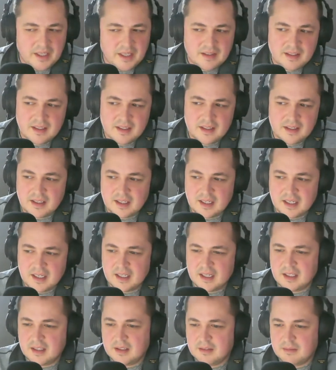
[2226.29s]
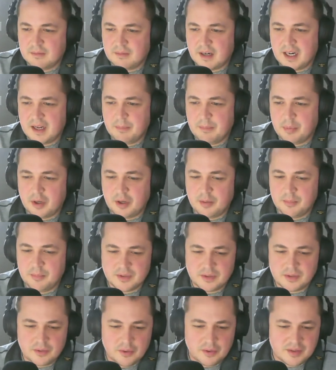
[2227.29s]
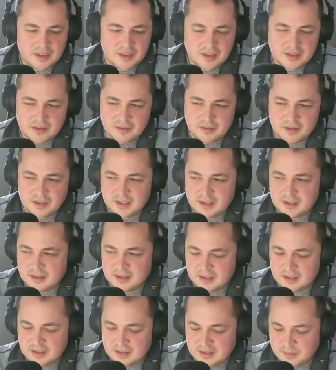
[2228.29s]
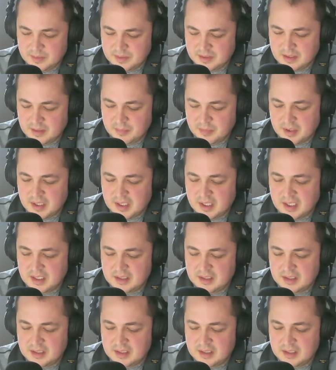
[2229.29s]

in Ryan Palmer's course history into his number, huh?